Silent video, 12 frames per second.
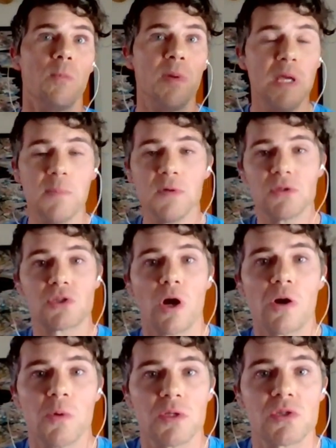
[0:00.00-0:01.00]
people
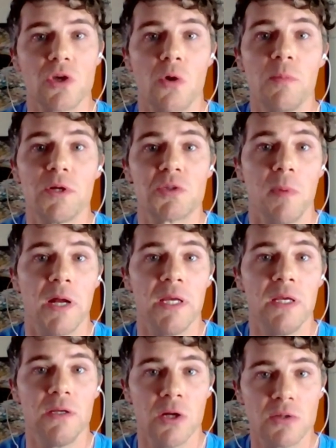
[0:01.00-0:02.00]
start with so much
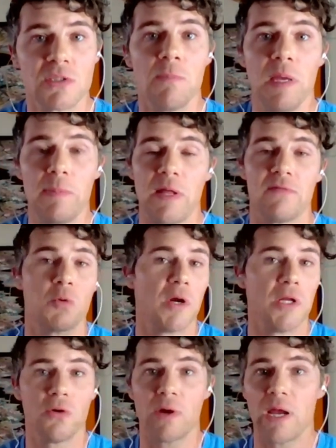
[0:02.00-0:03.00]
money. You know, some people have
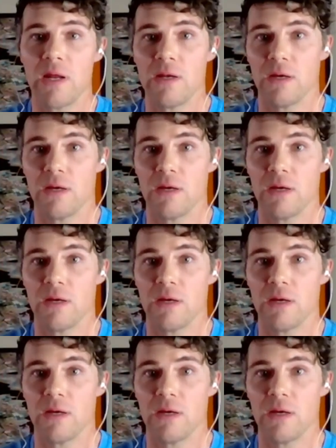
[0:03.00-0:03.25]
20 grand,